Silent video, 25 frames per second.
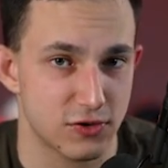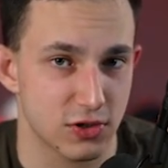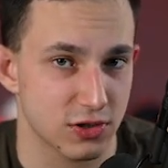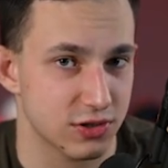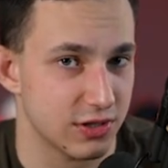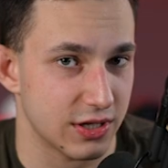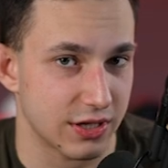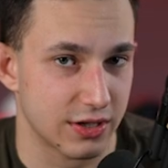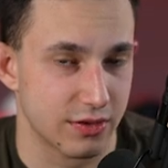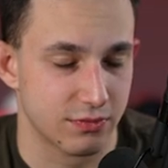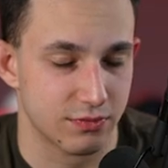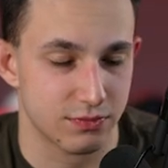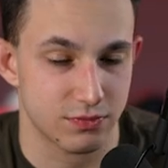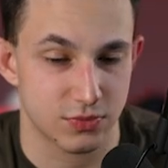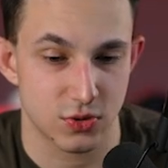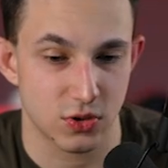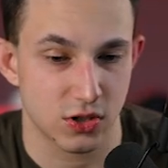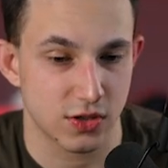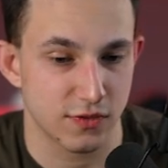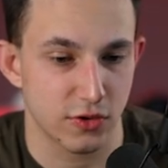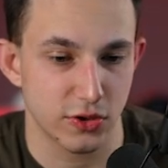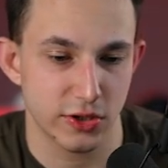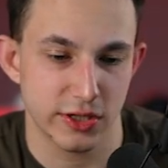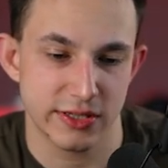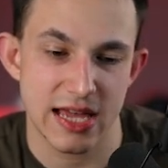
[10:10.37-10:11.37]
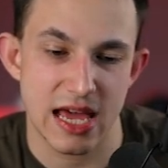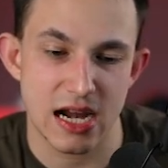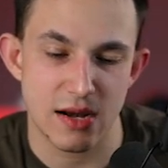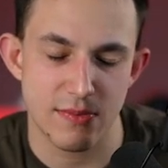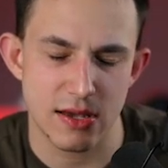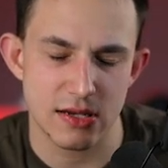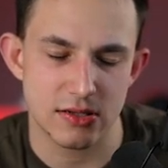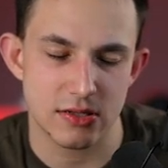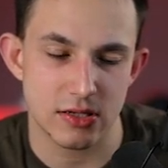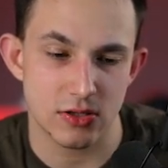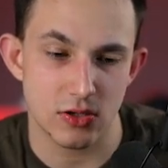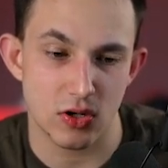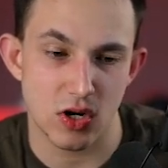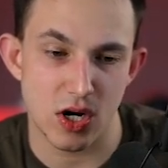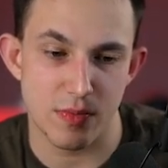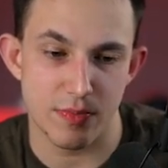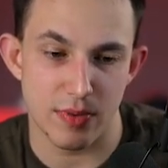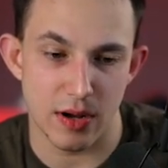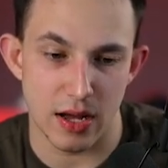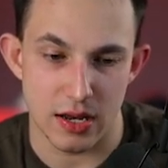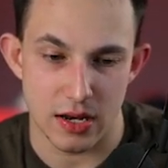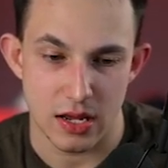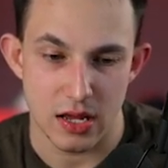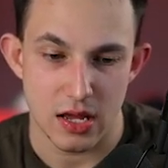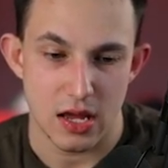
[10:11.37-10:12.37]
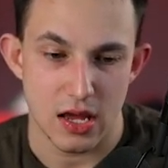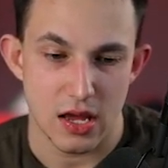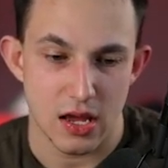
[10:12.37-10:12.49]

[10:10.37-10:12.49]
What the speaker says: just like sort of all the databases are, but